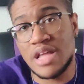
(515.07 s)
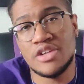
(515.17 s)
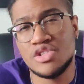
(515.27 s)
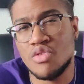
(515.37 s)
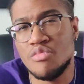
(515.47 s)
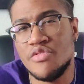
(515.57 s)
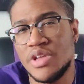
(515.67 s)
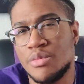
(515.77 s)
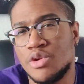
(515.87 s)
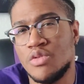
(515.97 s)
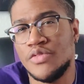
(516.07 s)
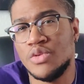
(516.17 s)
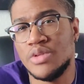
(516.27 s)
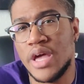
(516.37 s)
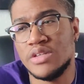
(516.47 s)
Not sure what movie I'm going to
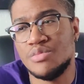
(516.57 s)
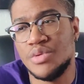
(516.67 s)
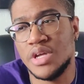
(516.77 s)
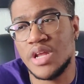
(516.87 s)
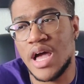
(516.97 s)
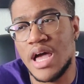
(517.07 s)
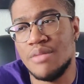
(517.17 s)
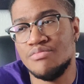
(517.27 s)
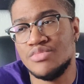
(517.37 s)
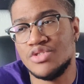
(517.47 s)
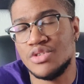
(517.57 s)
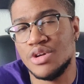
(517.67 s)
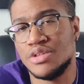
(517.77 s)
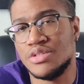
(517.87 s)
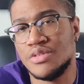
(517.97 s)
review next, but I'm
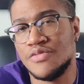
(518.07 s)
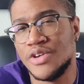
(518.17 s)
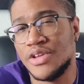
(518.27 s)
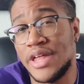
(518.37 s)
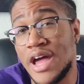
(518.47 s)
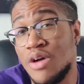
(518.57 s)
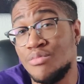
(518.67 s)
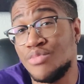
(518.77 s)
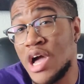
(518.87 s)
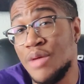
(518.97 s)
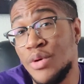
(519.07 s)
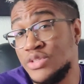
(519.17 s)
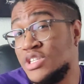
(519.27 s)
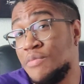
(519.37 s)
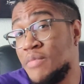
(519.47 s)
sure to figure that out and probably
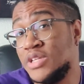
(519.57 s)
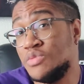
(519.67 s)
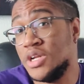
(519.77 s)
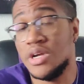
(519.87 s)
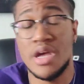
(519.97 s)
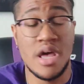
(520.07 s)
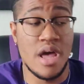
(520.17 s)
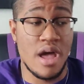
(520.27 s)
post it up on my Twitter.